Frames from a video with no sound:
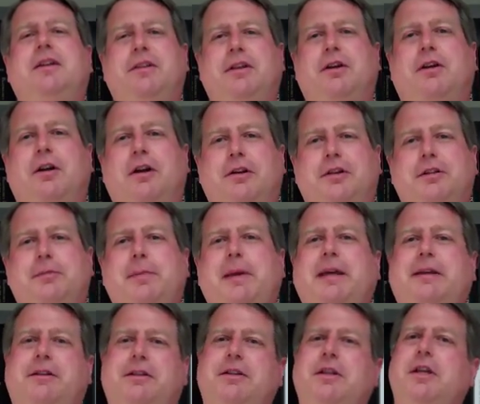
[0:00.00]
their car
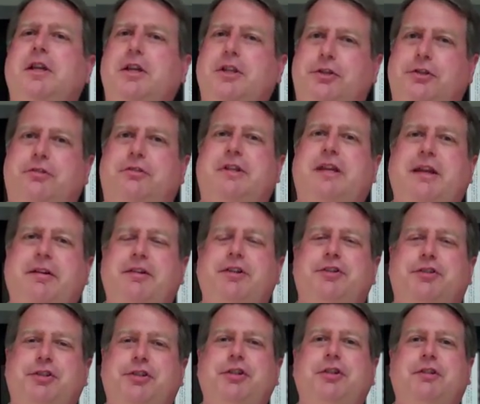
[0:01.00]
inspected. So
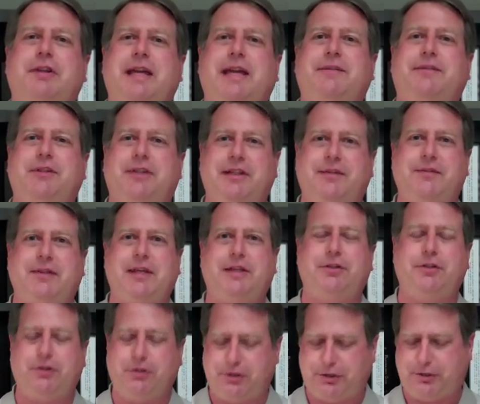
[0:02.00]
carriers still have to give
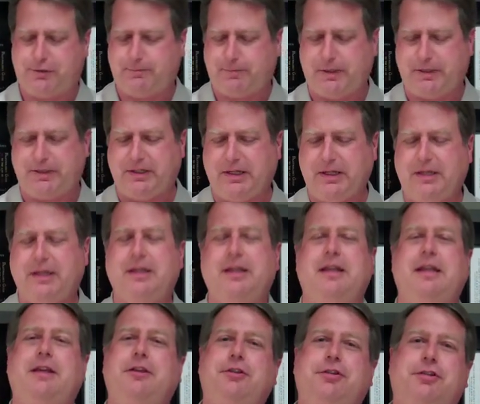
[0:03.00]
that notice, but
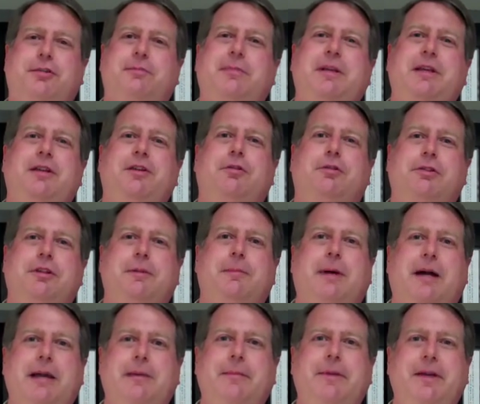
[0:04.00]
it used to be only
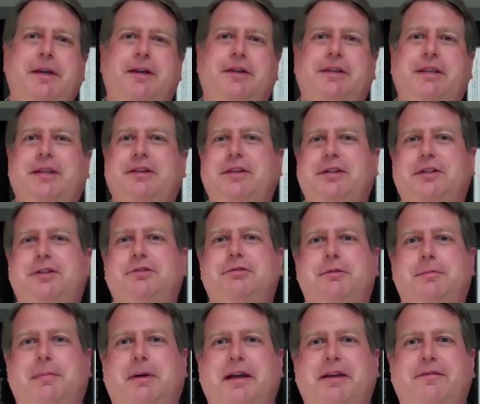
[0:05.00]
by mail. Now they can do
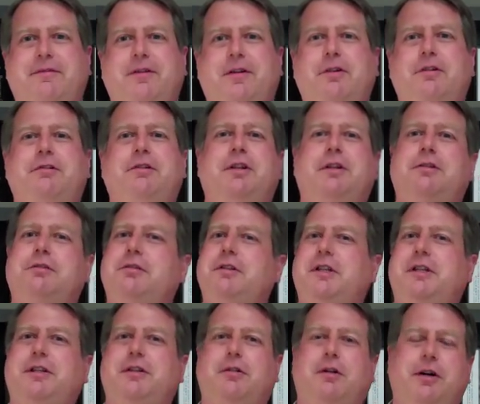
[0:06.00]
it by phone,
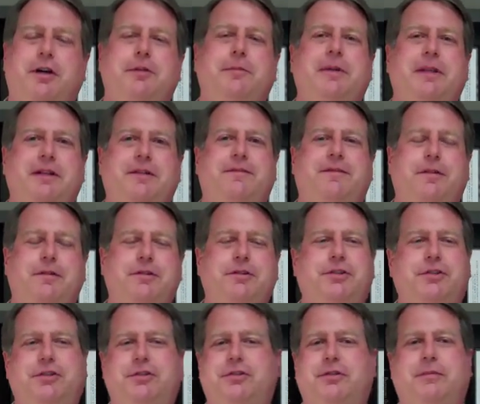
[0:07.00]
including an automated phone
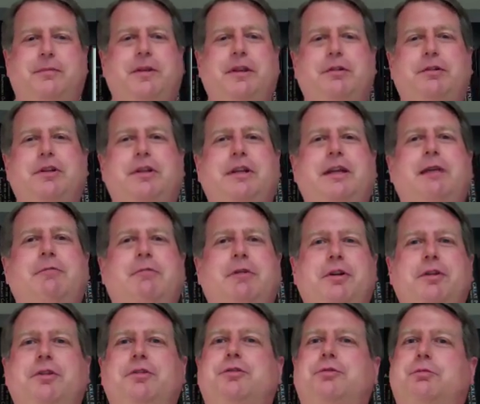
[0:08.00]
system. They could get
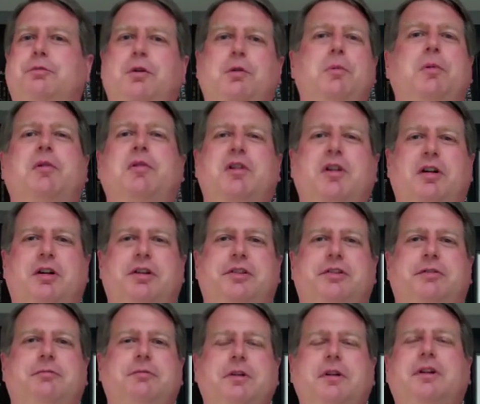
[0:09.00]
one of those
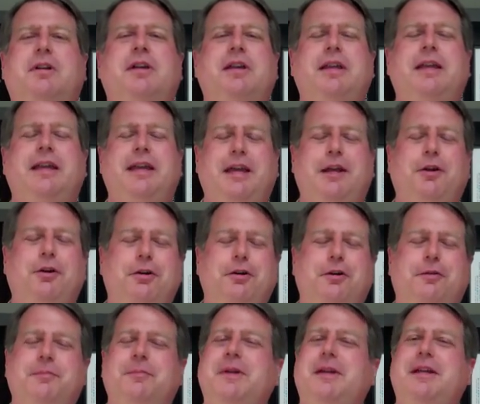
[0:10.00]
robocalls at
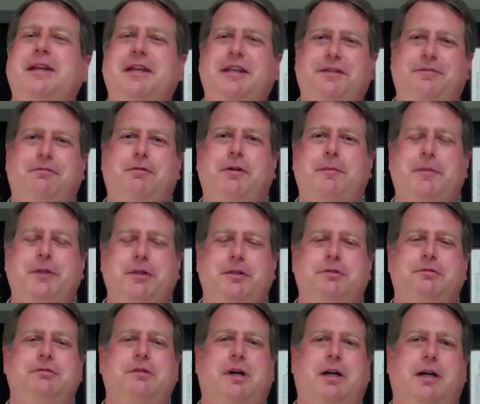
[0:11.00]
home informing
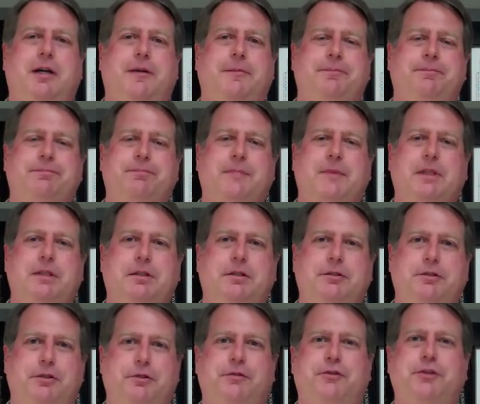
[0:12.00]
you
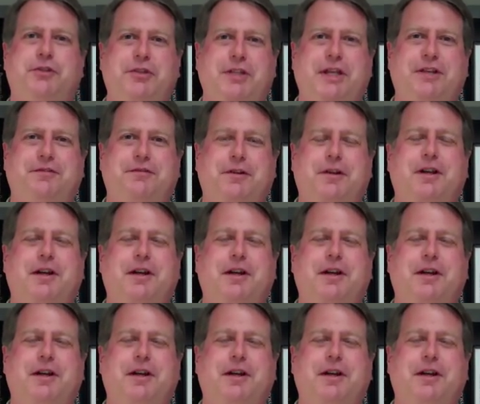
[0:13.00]
you've just asked for